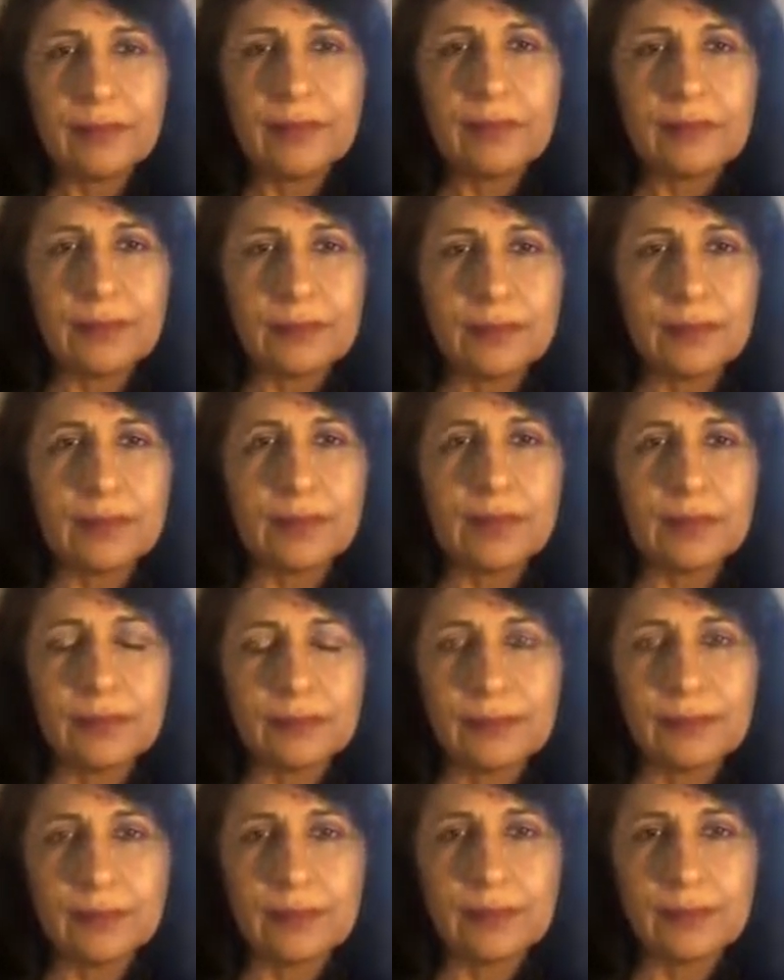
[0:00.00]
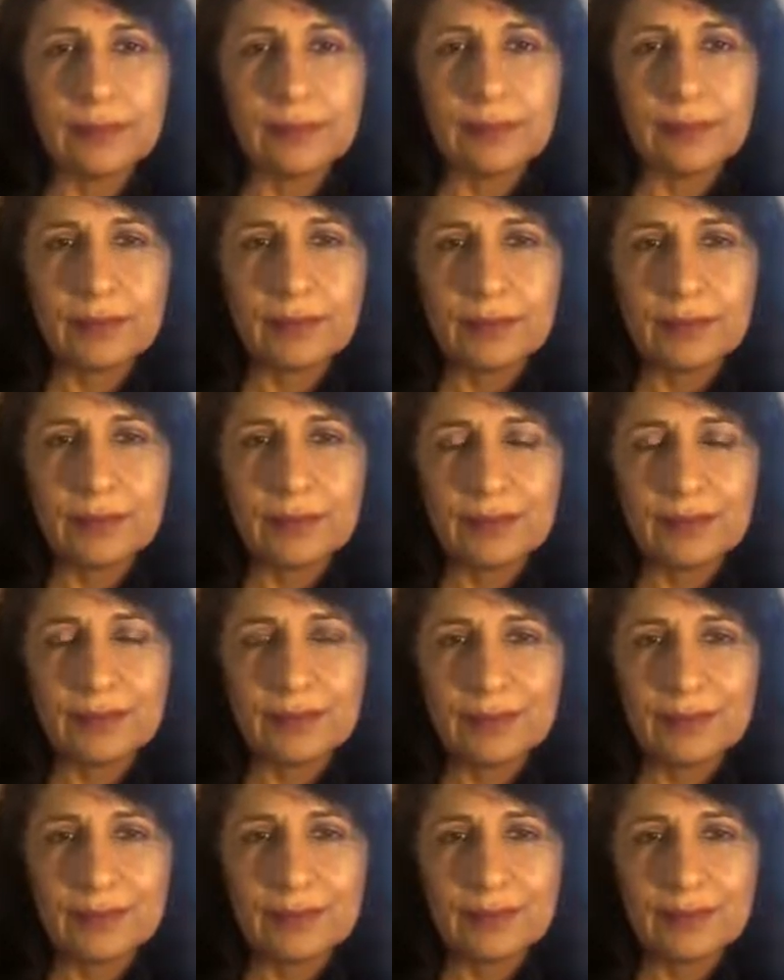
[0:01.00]

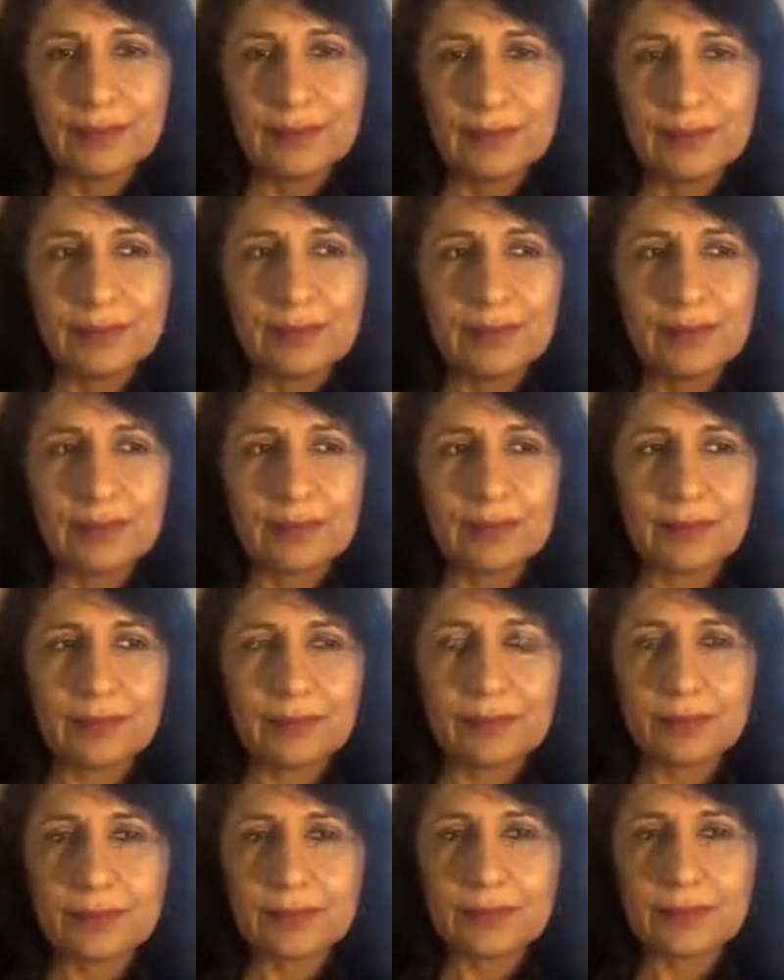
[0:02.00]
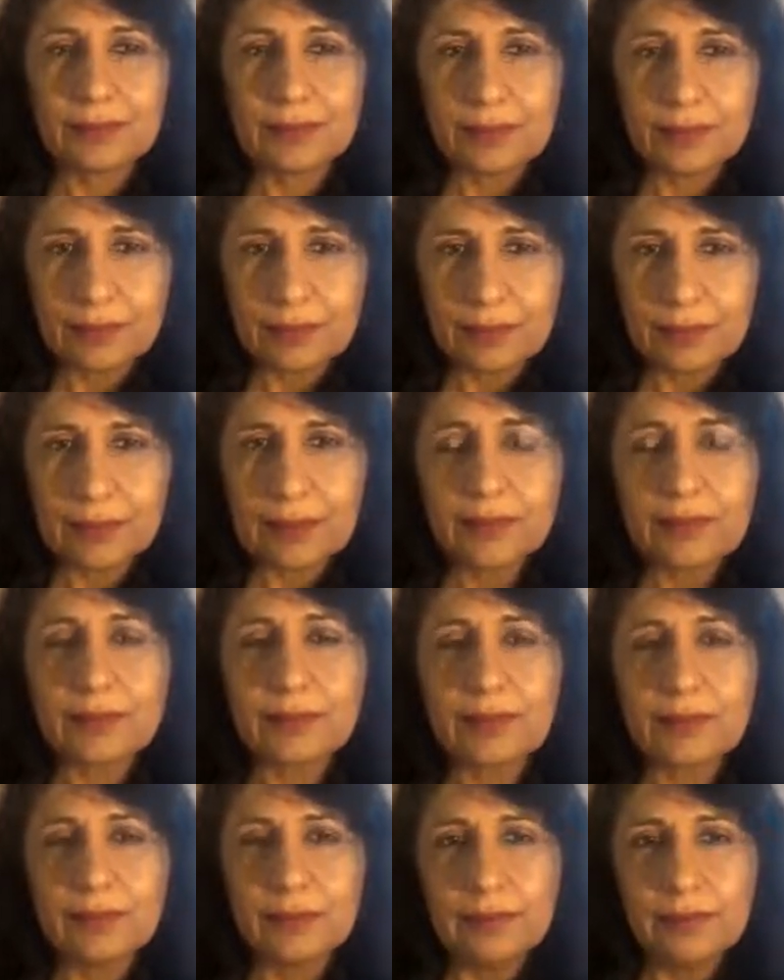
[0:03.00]

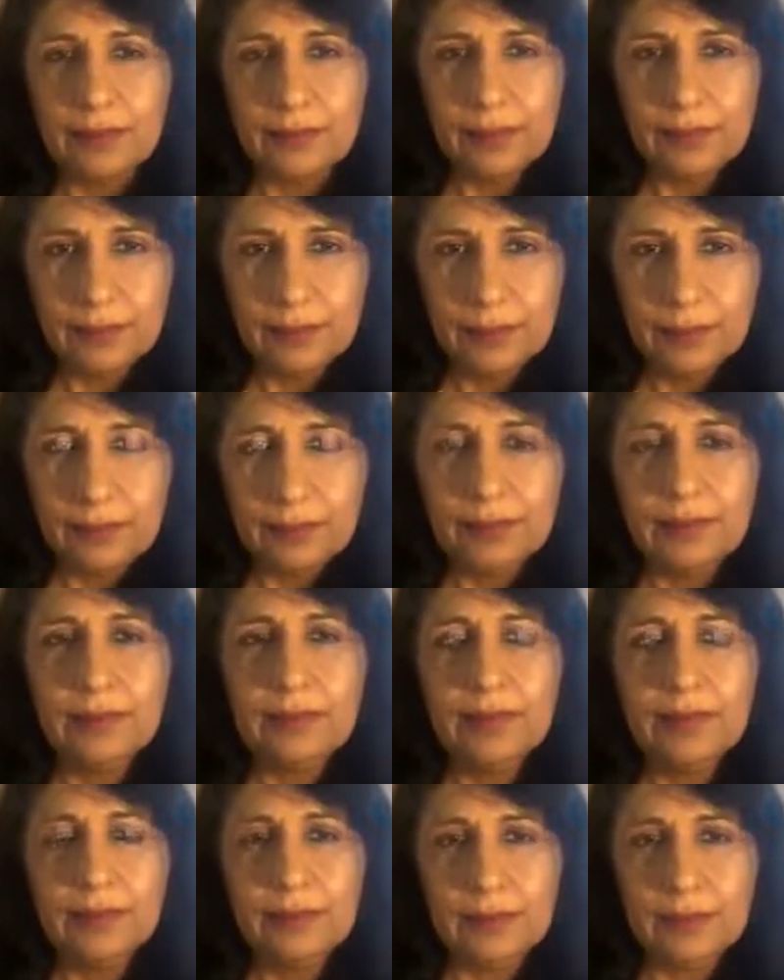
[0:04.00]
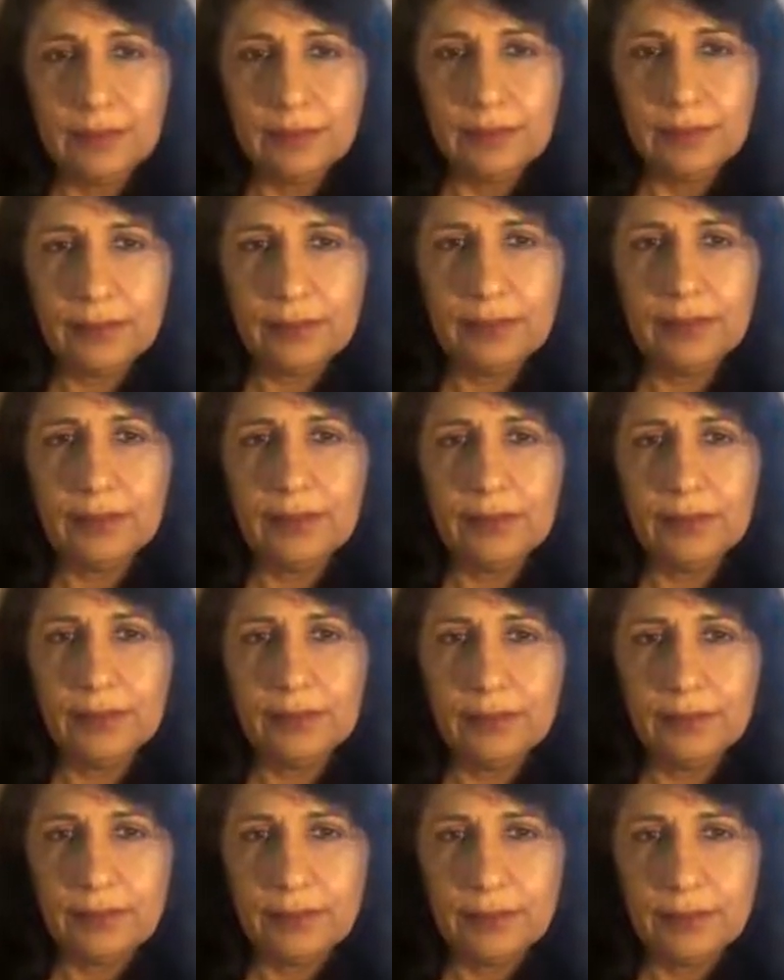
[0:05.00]

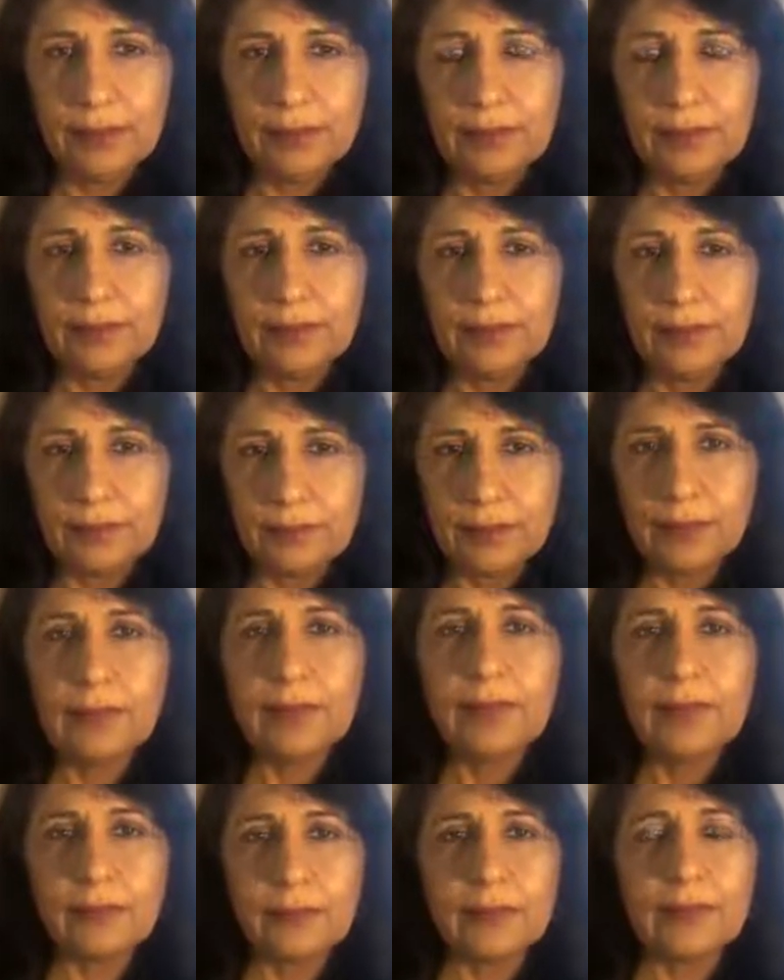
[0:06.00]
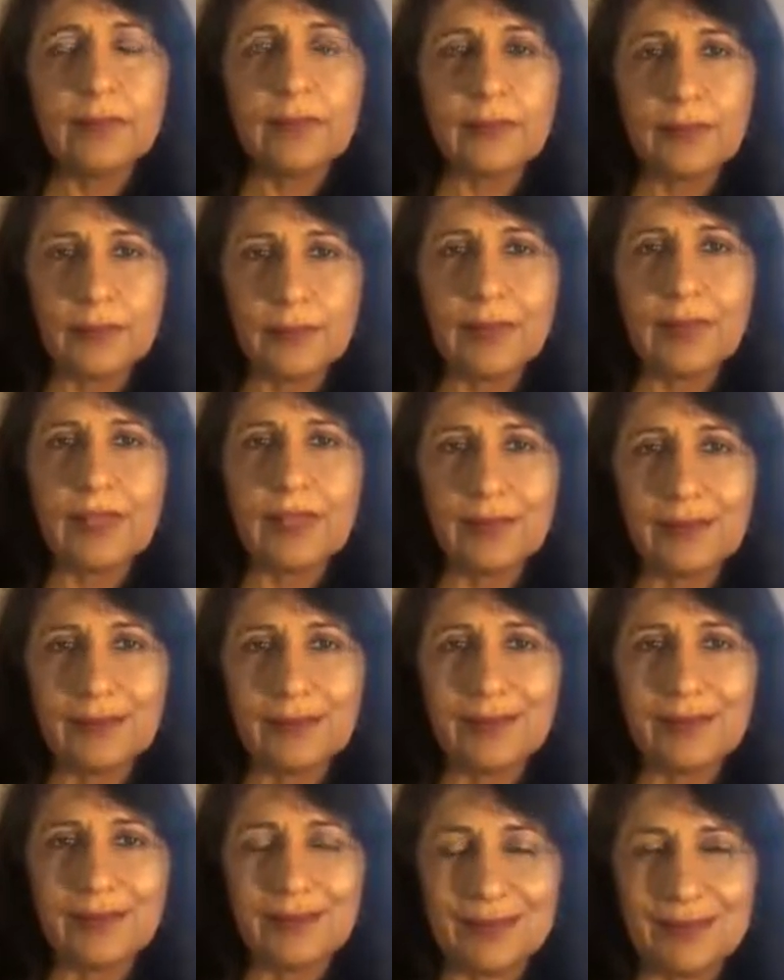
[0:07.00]
No words are spoken by the person on screen.